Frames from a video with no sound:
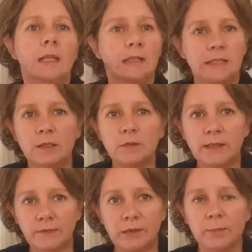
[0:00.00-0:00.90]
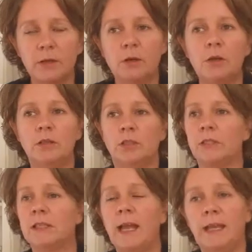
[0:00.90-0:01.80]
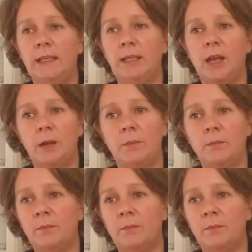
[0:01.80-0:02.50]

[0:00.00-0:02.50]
still give them a call and just say, you know,